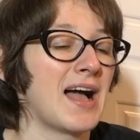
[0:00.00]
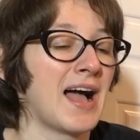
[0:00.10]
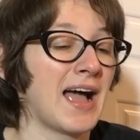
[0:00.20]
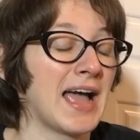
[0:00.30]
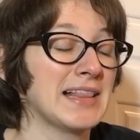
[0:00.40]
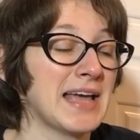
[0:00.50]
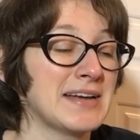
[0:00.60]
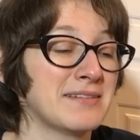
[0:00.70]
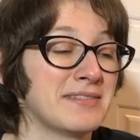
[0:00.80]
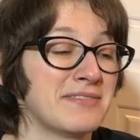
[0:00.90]

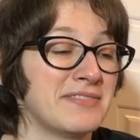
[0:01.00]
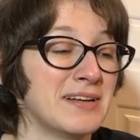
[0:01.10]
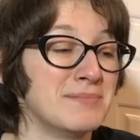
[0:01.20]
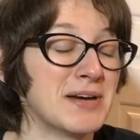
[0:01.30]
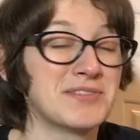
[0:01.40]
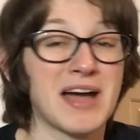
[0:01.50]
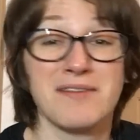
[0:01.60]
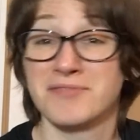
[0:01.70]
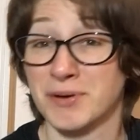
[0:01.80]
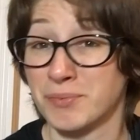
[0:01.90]
highlight of the film, no
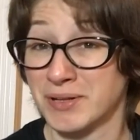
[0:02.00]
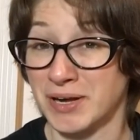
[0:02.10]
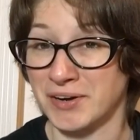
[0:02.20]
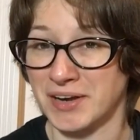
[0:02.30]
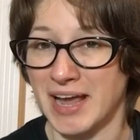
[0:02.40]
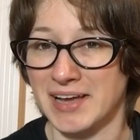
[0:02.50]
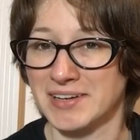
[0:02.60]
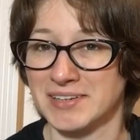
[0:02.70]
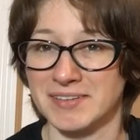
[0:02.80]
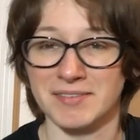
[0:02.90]
doubt, for Will
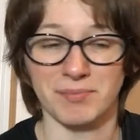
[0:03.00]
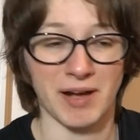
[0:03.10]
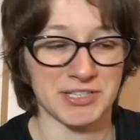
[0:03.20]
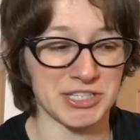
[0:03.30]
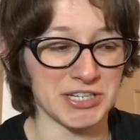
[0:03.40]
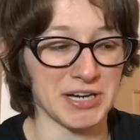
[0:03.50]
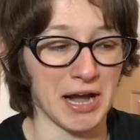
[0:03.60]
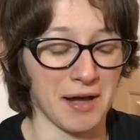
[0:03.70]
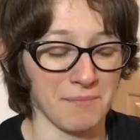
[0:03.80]
Arnett is watching,